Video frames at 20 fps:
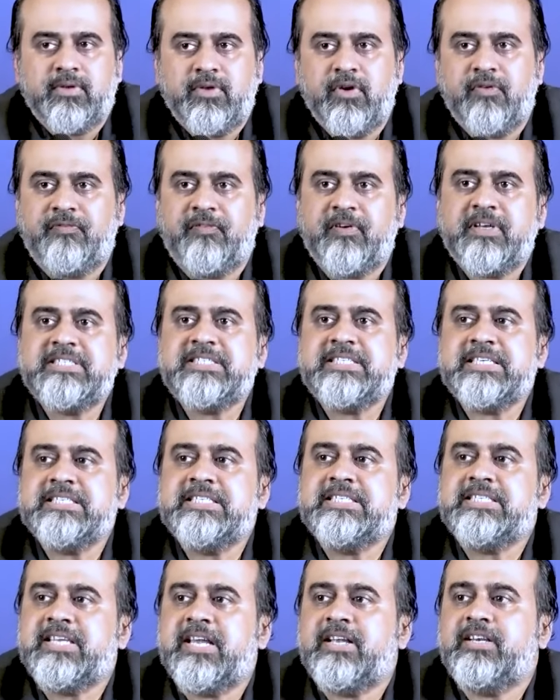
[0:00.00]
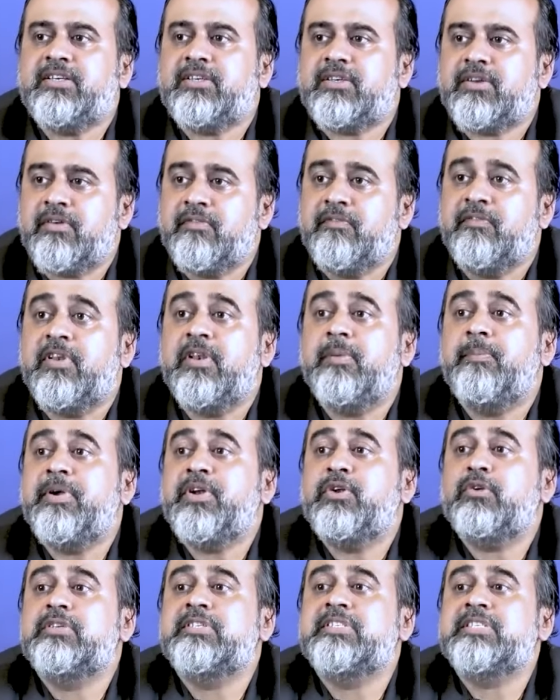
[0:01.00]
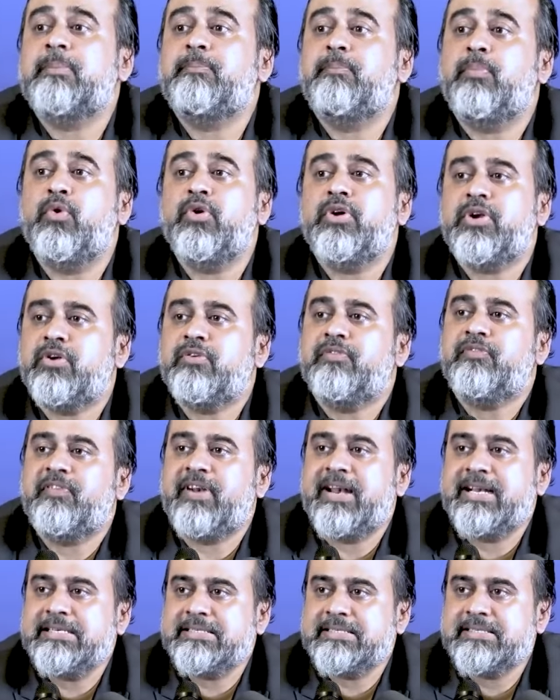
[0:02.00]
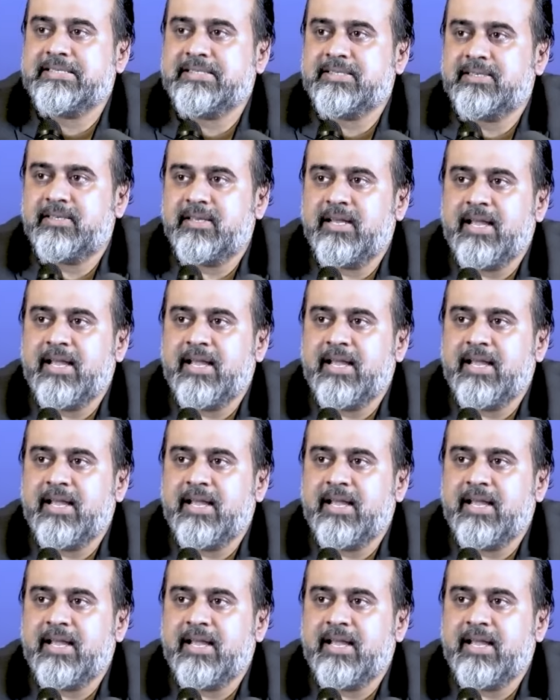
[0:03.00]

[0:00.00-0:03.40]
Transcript: Your first instinct will be to support your friends,